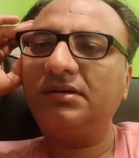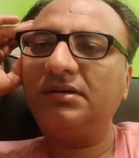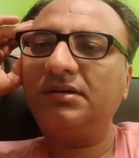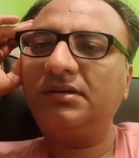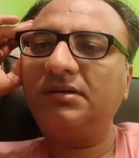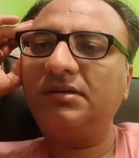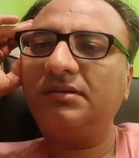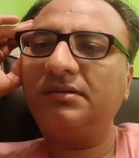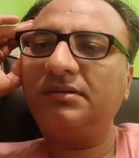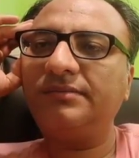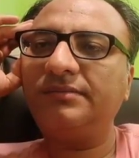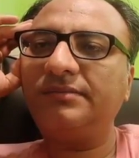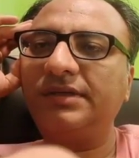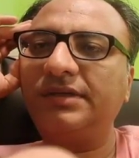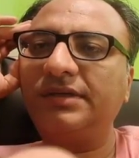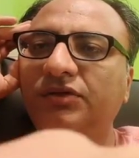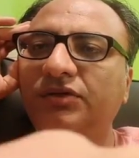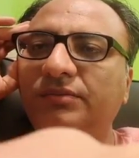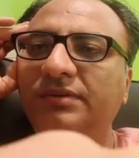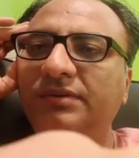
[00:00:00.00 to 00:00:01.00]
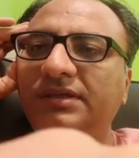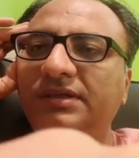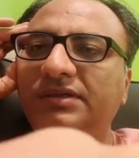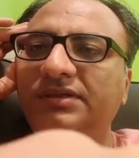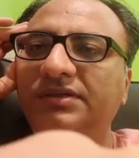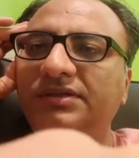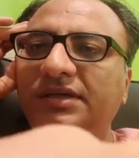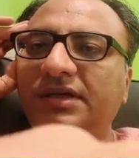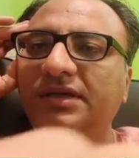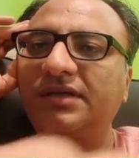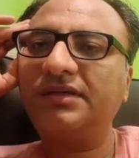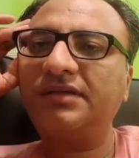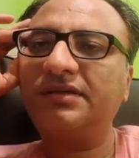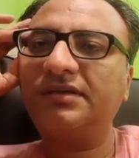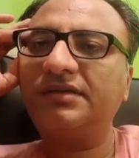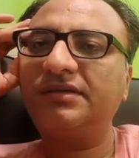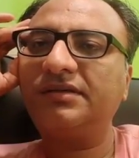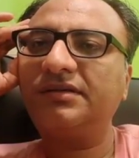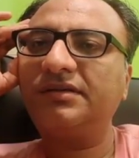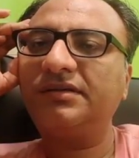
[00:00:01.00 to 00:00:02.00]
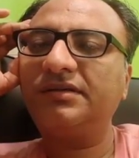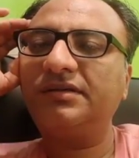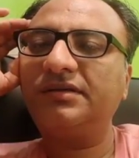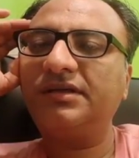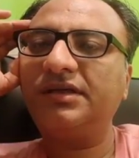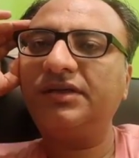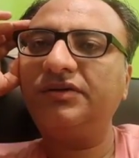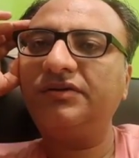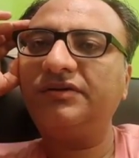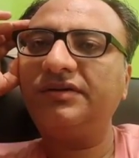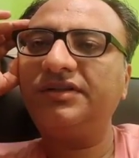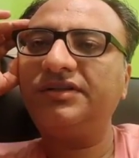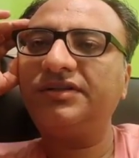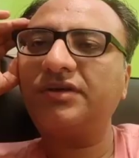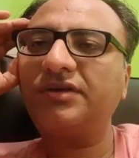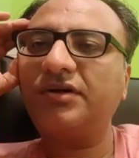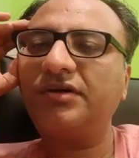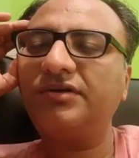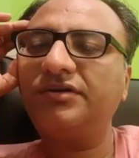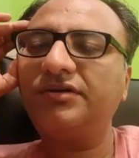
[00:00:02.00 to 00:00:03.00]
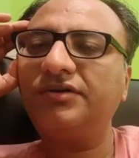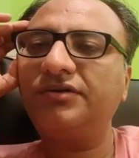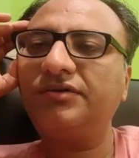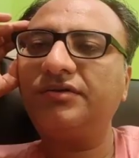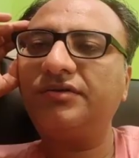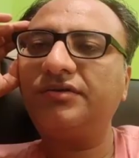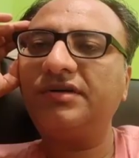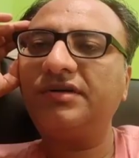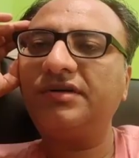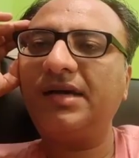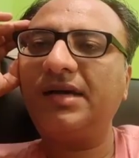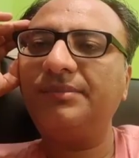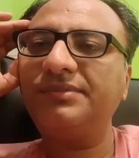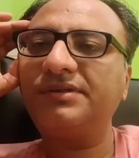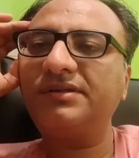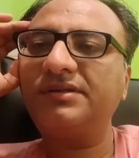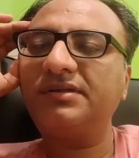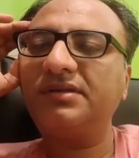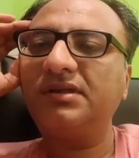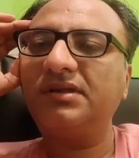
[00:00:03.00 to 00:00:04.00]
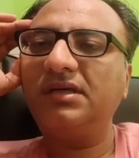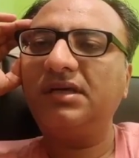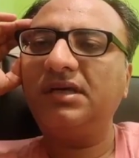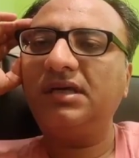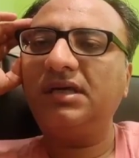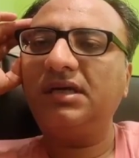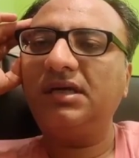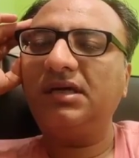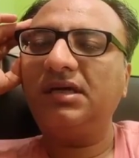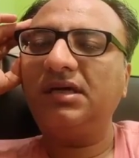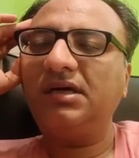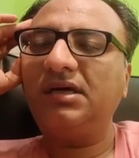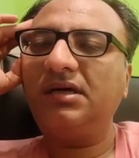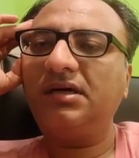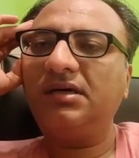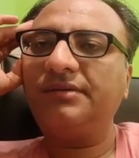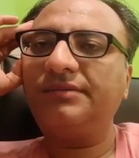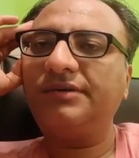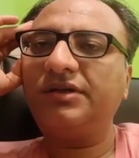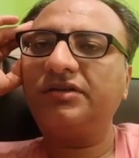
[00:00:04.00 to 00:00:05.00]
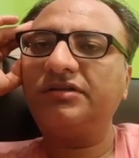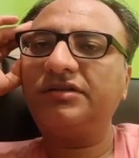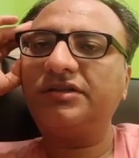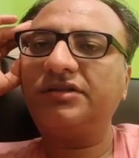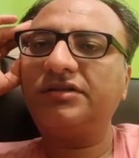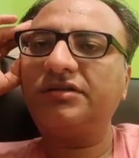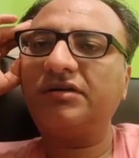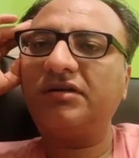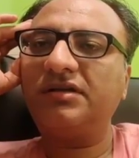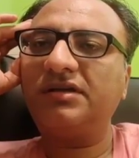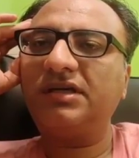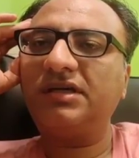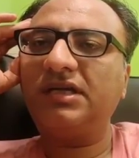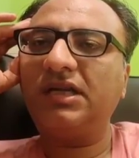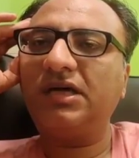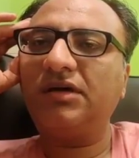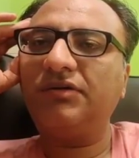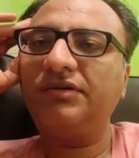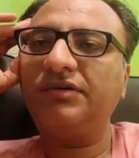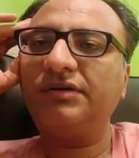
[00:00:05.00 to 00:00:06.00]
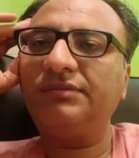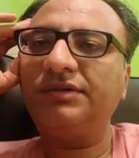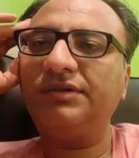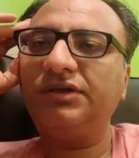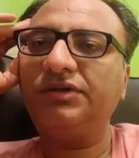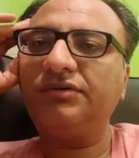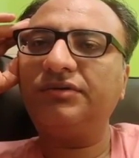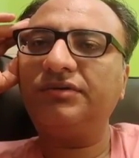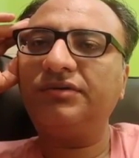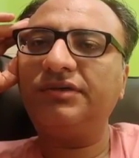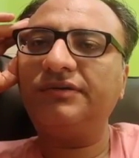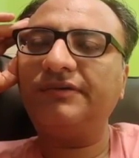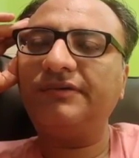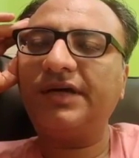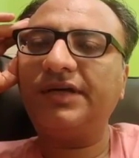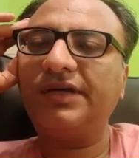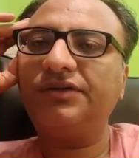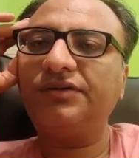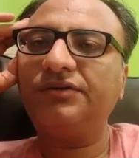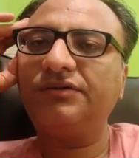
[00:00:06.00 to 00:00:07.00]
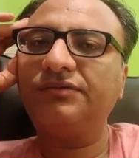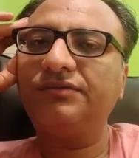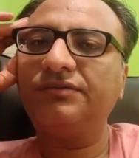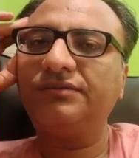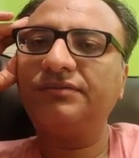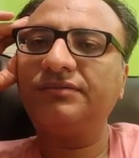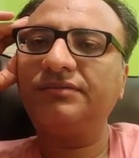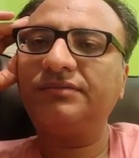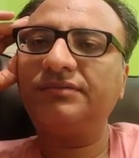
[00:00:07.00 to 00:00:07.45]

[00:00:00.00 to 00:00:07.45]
Um, can you please check? Can you restart your apps? Uh, because it's not allowing me to invite you.